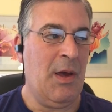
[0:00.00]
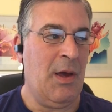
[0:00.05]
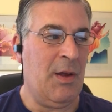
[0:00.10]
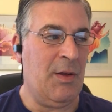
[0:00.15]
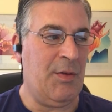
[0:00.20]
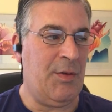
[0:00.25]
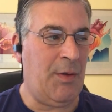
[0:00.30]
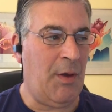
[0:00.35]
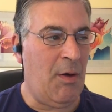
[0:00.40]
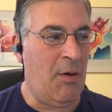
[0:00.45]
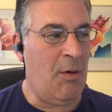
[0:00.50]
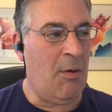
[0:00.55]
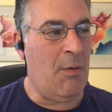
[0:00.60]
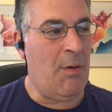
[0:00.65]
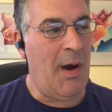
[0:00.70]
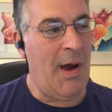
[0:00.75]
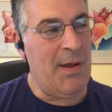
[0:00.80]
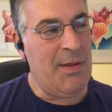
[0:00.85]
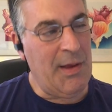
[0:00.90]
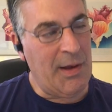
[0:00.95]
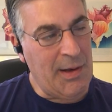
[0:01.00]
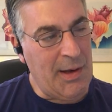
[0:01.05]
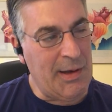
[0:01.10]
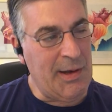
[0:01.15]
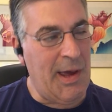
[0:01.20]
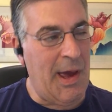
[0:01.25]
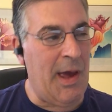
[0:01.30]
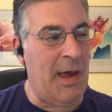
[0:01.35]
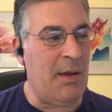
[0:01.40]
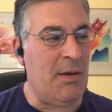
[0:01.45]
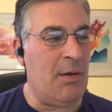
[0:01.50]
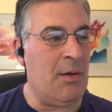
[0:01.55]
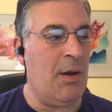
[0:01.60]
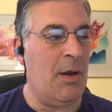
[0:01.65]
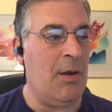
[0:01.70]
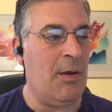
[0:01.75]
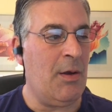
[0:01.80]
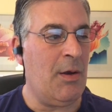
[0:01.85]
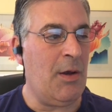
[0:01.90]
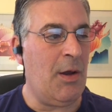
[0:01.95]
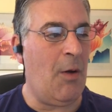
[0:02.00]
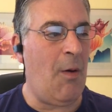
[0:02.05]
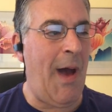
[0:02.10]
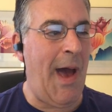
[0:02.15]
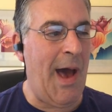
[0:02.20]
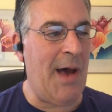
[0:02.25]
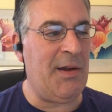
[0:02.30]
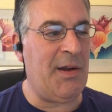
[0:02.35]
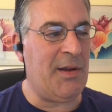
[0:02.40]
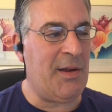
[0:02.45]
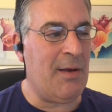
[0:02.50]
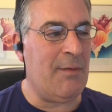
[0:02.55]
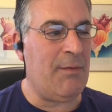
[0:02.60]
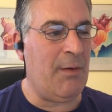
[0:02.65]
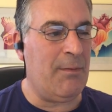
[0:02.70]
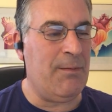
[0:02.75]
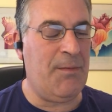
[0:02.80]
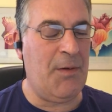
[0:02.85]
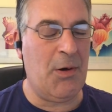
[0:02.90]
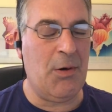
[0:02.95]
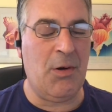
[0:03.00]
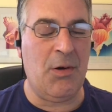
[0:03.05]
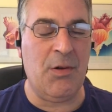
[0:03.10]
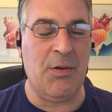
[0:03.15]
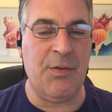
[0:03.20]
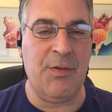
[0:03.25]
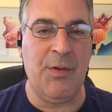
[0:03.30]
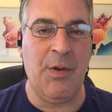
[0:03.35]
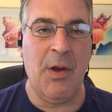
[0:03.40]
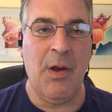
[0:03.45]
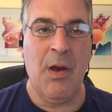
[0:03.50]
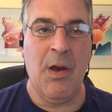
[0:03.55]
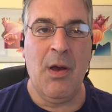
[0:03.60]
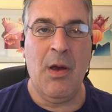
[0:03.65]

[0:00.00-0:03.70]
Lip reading: And so I think, again, how to give referrals,